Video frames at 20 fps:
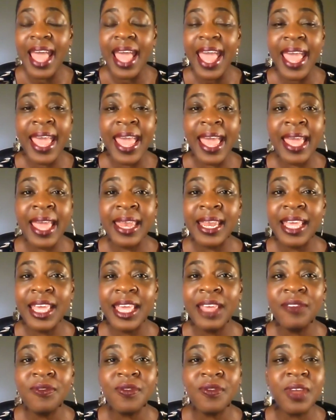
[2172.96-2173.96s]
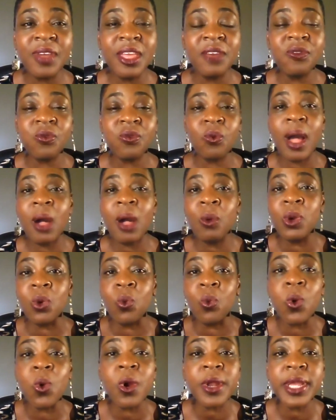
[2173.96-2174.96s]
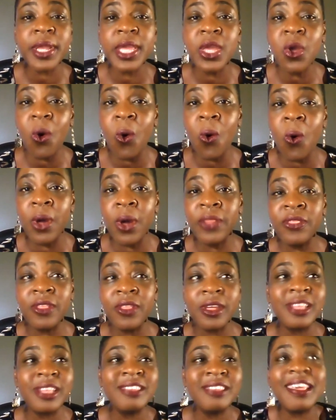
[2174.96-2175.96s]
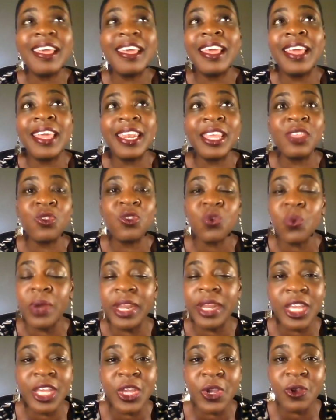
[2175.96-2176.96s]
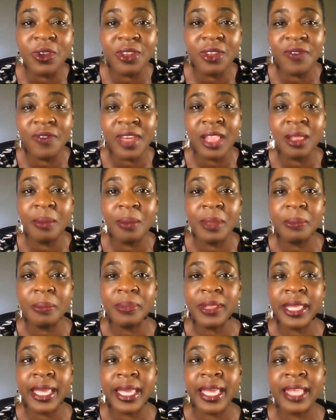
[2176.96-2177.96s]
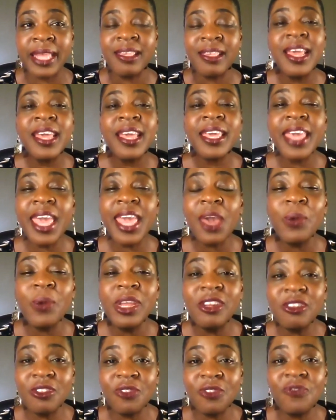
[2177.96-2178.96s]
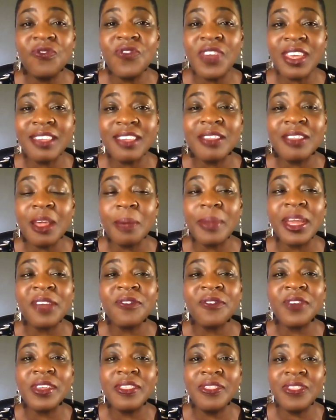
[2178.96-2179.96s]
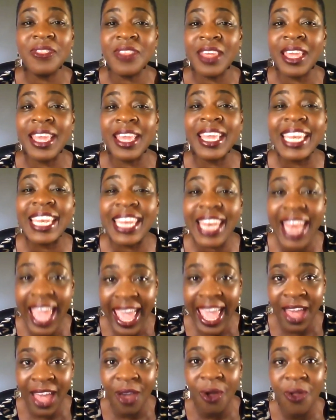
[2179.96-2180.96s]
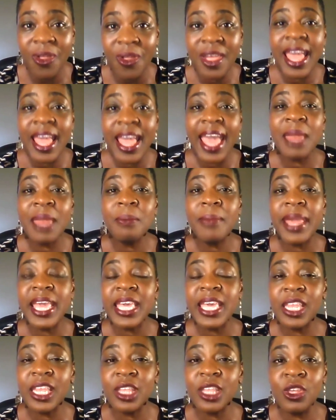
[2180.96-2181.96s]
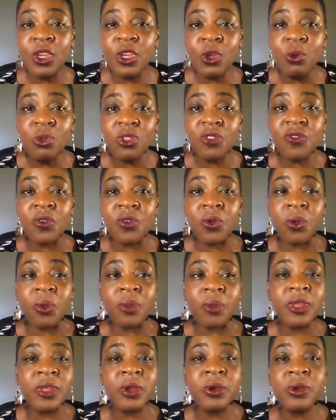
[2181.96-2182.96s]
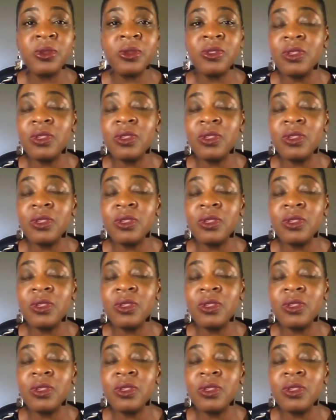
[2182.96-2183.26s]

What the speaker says: And if while we're working on the 10 and 20-year development plans, can't we just fix up everything now and make it useful? There's,